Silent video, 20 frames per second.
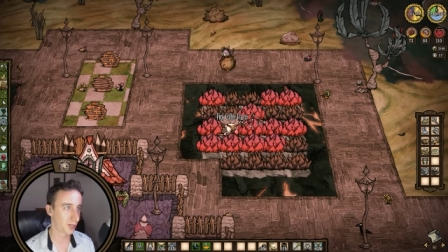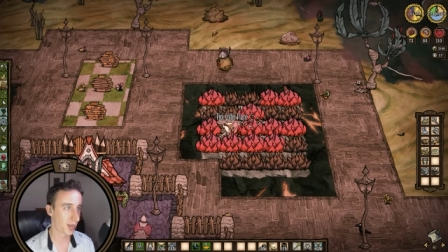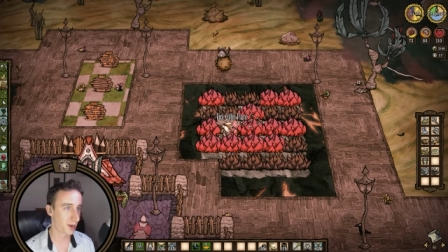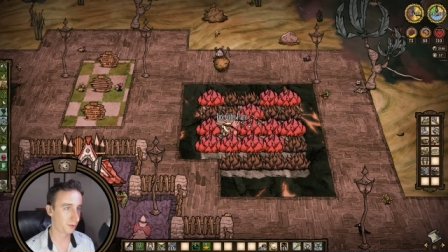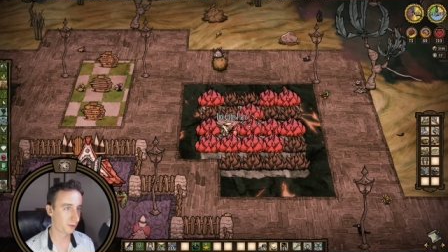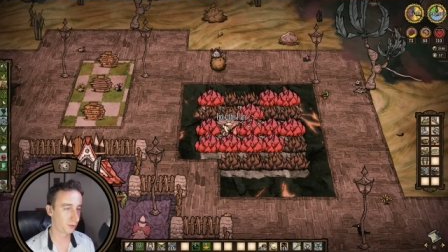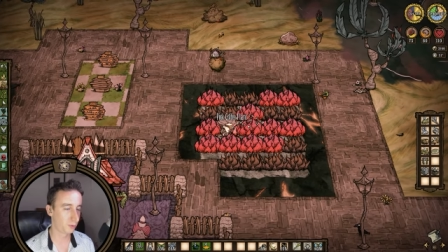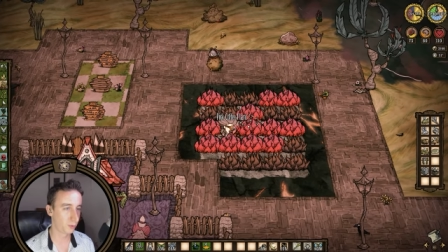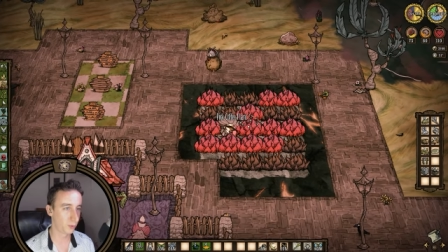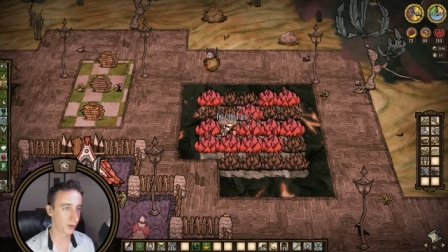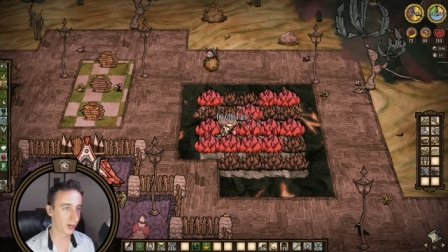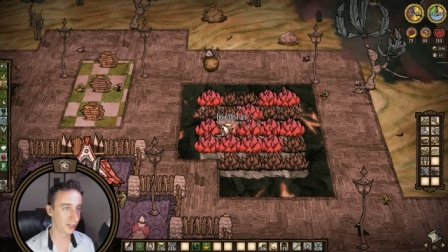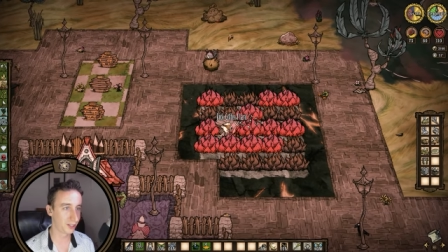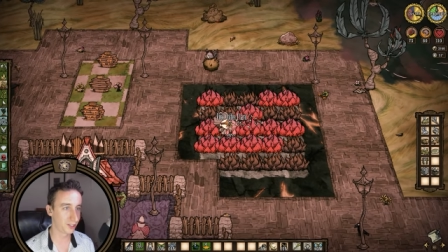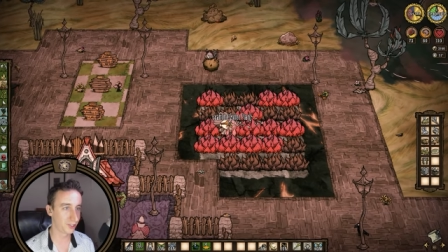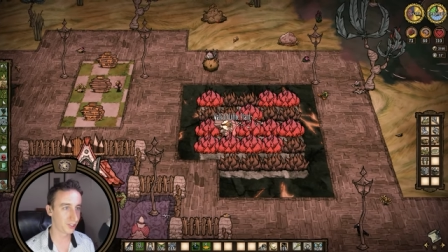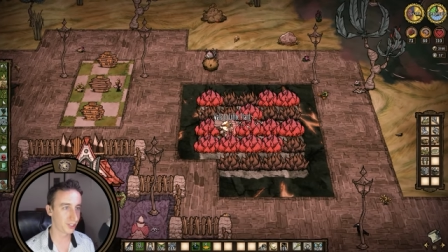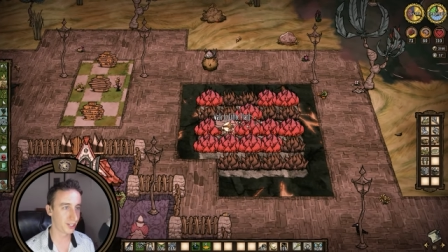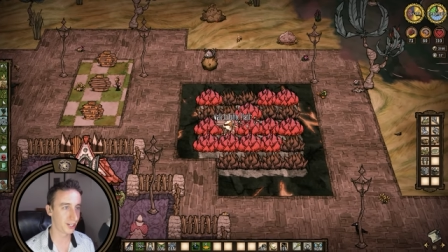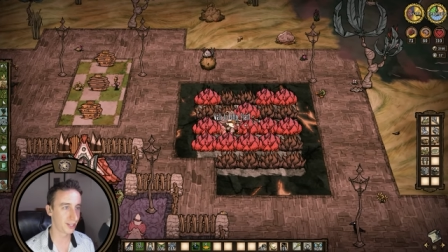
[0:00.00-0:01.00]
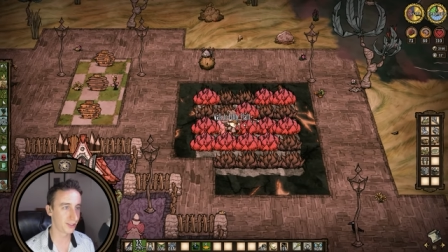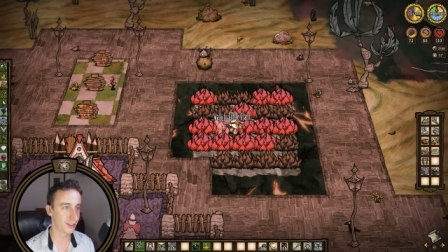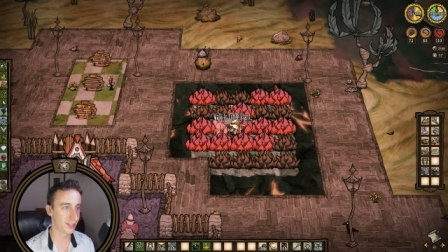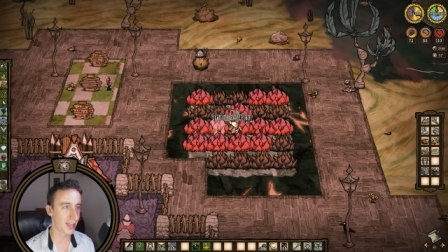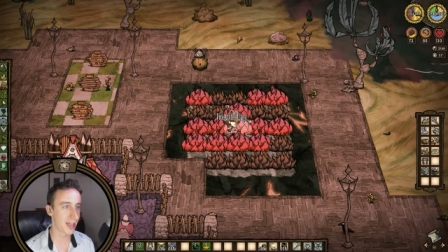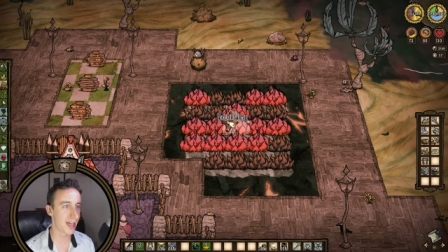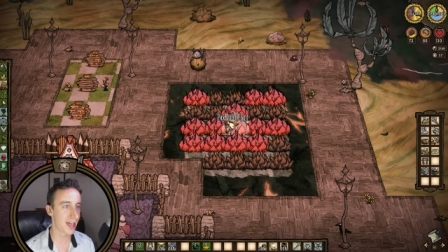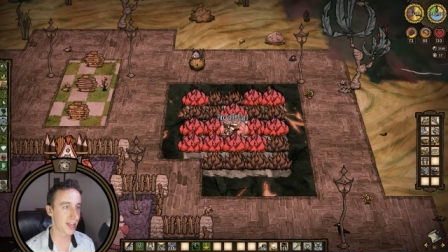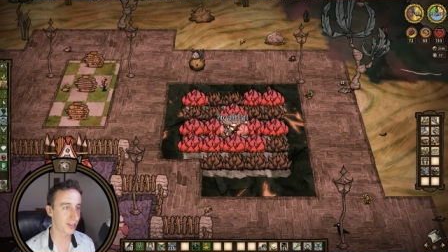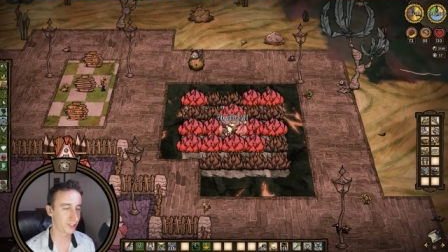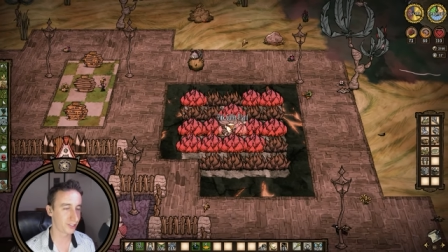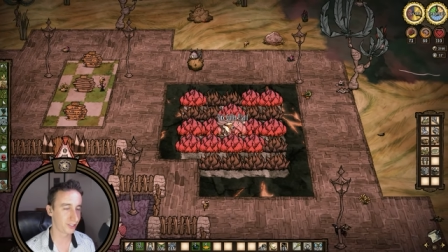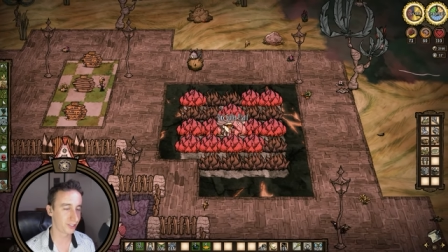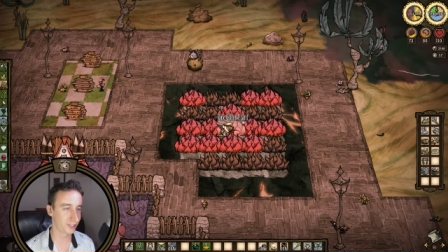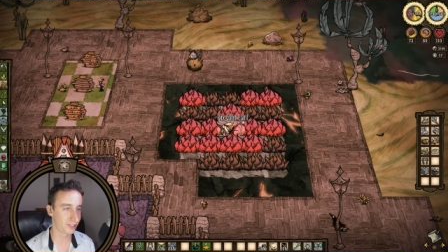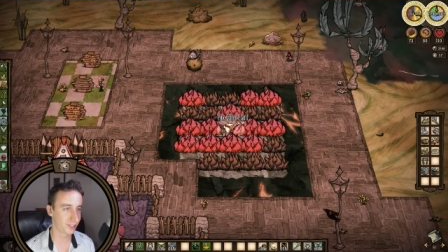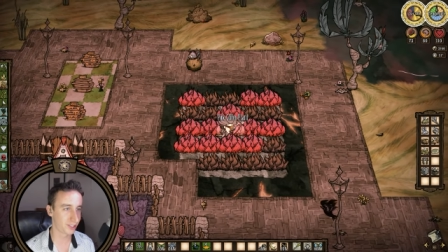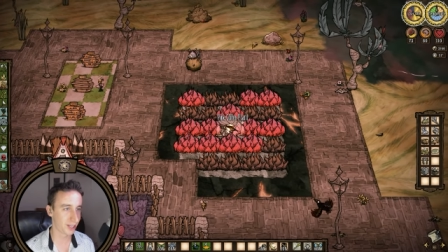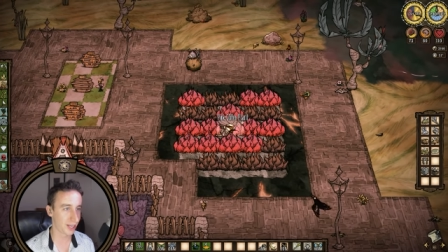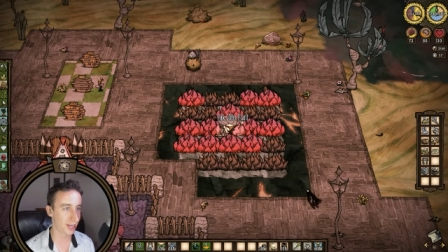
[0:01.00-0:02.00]
relish in the ashes
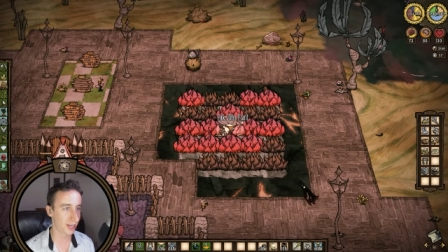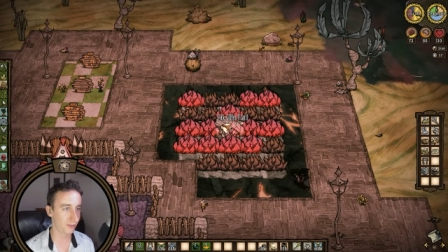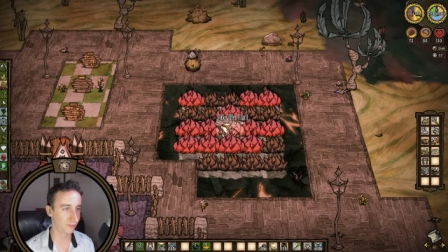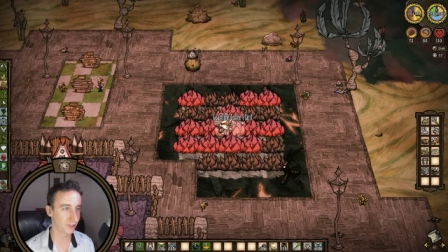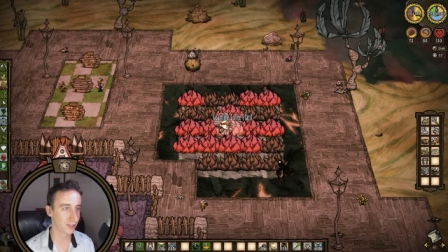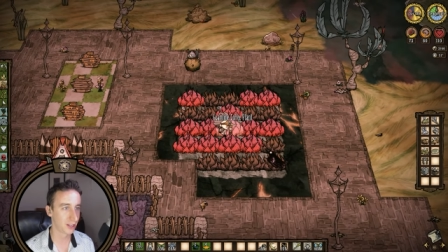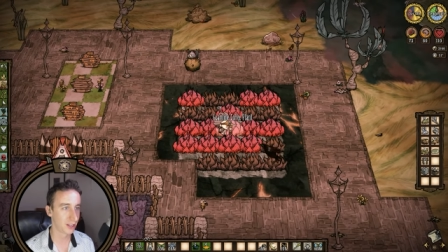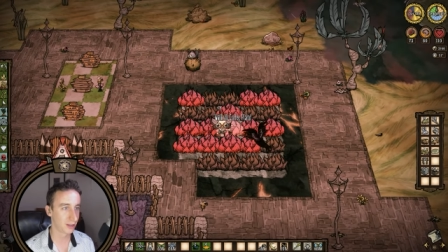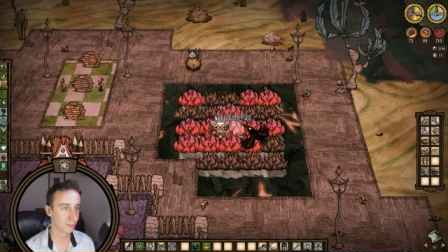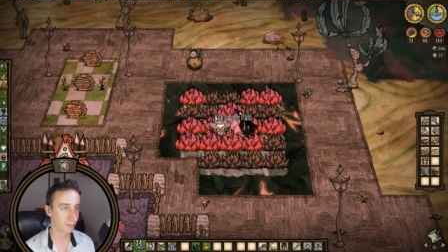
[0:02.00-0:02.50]
saved,